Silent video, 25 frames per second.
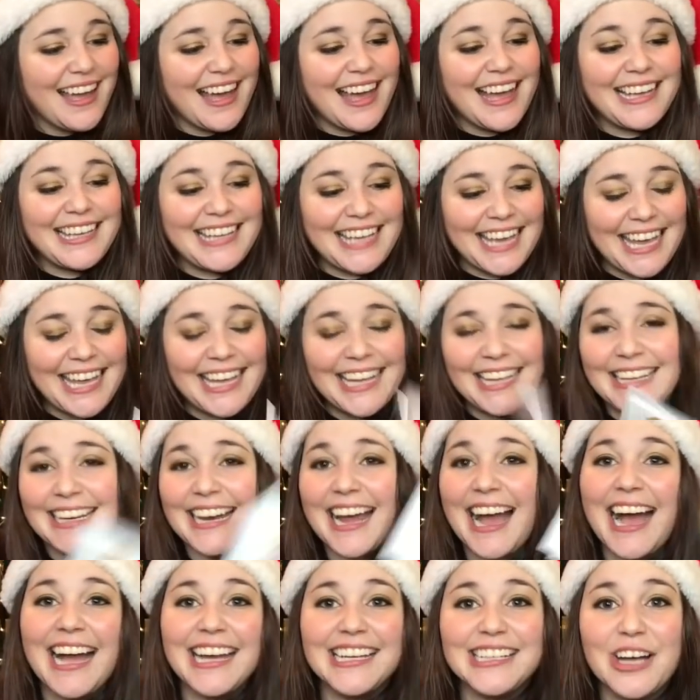
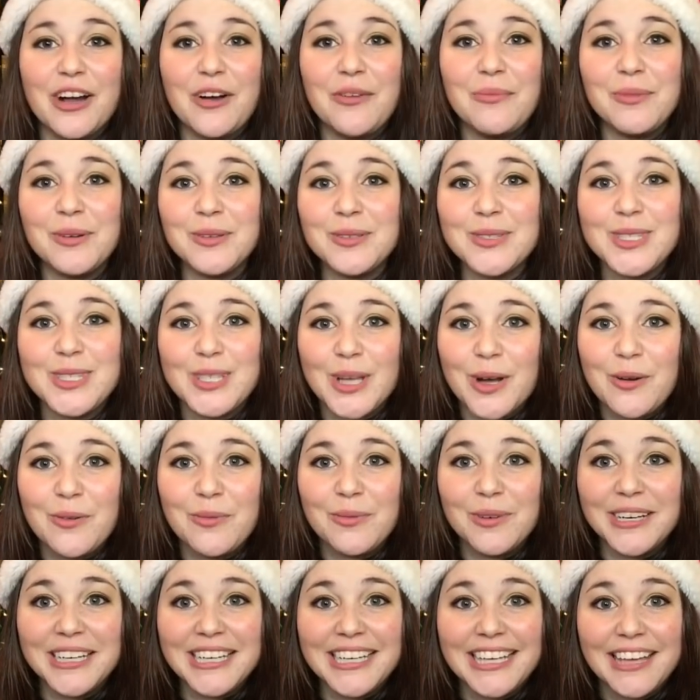Again, I almost don't
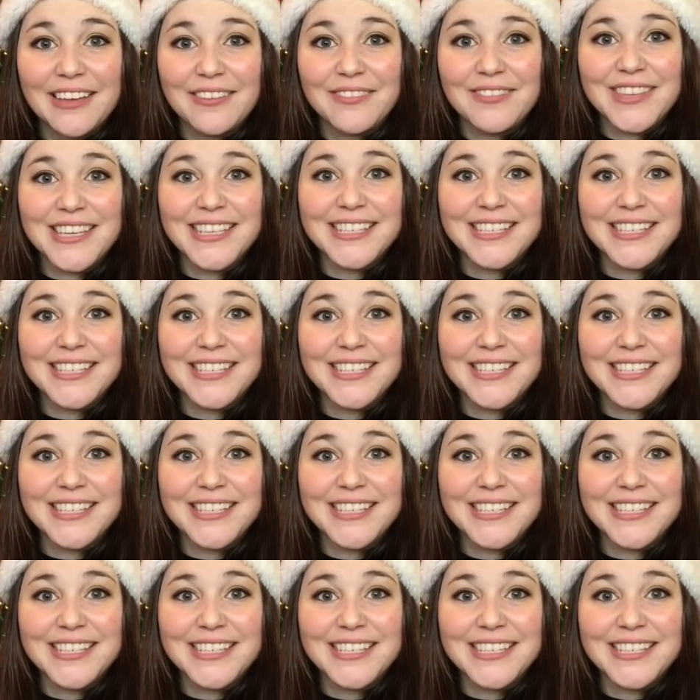want to give